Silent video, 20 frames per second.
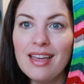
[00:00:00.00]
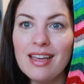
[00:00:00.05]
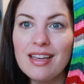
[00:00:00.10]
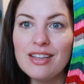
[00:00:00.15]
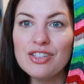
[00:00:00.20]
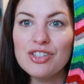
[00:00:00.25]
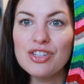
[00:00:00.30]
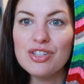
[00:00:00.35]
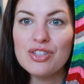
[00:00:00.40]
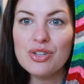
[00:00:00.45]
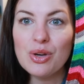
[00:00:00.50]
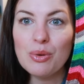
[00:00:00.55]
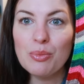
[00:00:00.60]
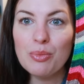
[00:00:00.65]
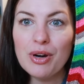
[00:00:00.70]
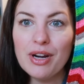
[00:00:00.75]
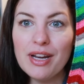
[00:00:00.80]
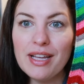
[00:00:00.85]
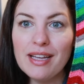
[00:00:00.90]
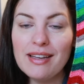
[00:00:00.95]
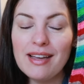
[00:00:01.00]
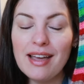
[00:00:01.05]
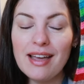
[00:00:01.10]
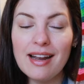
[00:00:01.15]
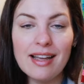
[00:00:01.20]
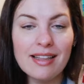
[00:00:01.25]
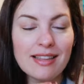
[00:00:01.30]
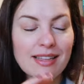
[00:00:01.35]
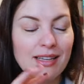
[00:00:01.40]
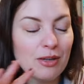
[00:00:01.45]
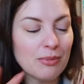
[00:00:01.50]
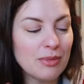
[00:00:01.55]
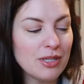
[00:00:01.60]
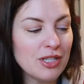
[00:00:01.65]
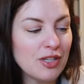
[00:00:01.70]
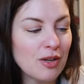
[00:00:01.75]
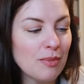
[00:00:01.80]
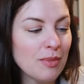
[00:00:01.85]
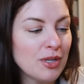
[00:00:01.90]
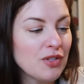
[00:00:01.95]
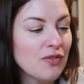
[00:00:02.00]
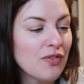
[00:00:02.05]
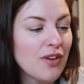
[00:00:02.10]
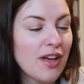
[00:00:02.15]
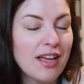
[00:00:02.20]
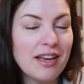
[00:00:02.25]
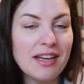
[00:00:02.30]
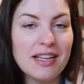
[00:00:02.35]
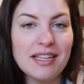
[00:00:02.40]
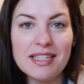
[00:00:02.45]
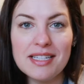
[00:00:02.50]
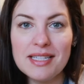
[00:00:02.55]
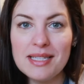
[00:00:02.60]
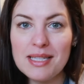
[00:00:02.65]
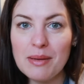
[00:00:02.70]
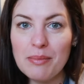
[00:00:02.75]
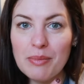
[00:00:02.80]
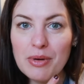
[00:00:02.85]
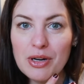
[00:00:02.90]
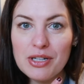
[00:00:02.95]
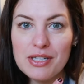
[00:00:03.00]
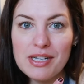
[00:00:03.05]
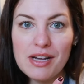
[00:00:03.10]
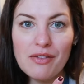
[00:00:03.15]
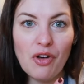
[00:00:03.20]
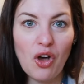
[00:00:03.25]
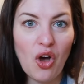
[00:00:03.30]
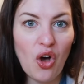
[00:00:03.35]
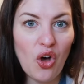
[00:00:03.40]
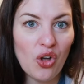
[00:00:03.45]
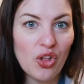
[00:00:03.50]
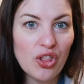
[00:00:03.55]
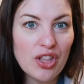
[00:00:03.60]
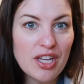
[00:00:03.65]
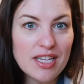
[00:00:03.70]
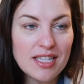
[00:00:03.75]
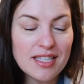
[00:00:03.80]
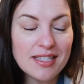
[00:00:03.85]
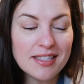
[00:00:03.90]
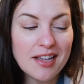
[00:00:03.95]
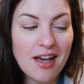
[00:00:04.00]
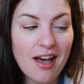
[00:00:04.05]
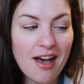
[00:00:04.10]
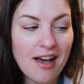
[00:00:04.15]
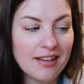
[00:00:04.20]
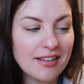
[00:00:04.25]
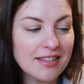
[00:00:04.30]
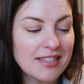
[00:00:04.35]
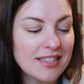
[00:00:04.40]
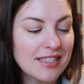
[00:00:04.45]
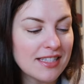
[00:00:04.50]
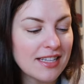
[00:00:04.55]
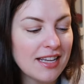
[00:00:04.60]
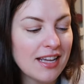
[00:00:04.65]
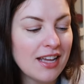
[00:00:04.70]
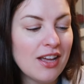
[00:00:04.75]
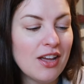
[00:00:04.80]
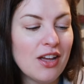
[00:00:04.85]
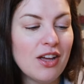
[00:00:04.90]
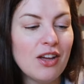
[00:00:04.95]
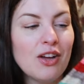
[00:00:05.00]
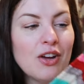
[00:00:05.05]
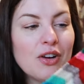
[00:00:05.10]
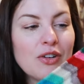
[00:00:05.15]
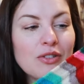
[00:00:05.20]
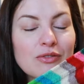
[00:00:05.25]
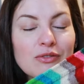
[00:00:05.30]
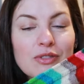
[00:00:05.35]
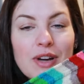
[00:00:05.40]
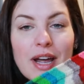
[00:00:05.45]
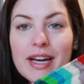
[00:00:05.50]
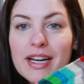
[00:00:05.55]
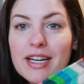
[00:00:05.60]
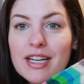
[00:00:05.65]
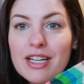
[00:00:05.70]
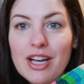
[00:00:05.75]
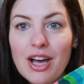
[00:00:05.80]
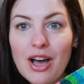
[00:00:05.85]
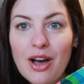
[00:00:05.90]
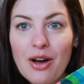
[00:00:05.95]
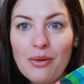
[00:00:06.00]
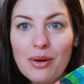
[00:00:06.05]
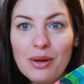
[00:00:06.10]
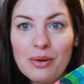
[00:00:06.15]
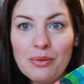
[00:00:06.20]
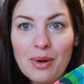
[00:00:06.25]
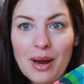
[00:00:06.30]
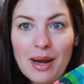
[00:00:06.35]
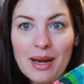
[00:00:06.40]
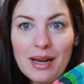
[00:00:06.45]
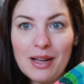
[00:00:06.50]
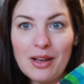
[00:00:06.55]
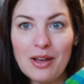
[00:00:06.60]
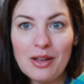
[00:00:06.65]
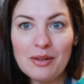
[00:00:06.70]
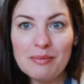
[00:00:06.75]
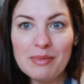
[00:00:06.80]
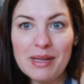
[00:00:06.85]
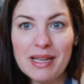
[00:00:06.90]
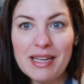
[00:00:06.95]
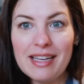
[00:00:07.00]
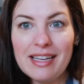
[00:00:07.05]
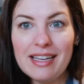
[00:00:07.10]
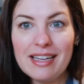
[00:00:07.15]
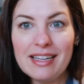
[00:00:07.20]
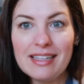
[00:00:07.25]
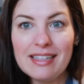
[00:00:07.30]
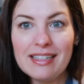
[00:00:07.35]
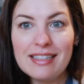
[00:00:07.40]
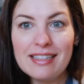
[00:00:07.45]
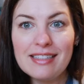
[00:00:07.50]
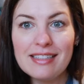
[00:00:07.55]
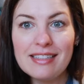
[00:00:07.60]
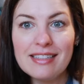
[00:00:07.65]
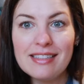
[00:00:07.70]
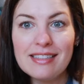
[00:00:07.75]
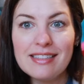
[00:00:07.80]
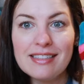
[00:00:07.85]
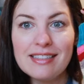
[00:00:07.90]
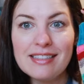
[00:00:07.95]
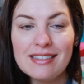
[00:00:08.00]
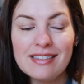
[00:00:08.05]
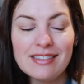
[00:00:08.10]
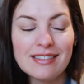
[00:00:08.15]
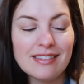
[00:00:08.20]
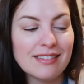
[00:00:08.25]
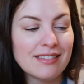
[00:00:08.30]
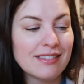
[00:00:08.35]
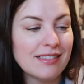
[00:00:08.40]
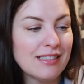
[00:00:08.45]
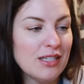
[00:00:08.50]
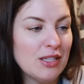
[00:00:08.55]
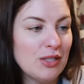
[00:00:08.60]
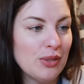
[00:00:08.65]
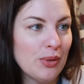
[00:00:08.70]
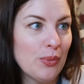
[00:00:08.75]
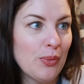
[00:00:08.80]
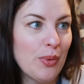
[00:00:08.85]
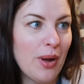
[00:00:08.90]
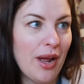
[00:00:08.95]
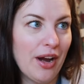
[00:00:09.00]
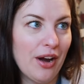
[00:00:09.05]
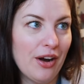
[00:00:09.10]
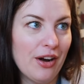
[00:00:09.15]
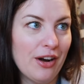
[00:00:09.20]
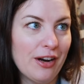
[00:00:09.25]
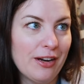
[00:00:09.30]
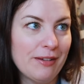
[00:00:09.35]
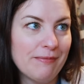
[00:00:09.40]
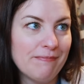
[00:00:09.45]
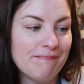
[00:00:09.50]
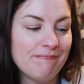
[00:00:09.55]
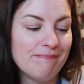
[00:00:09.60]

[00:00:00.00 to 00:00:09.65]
it's just so pretty, and I think it'll be so much fun in December to have all these socks ready to go and waiting on me to wear.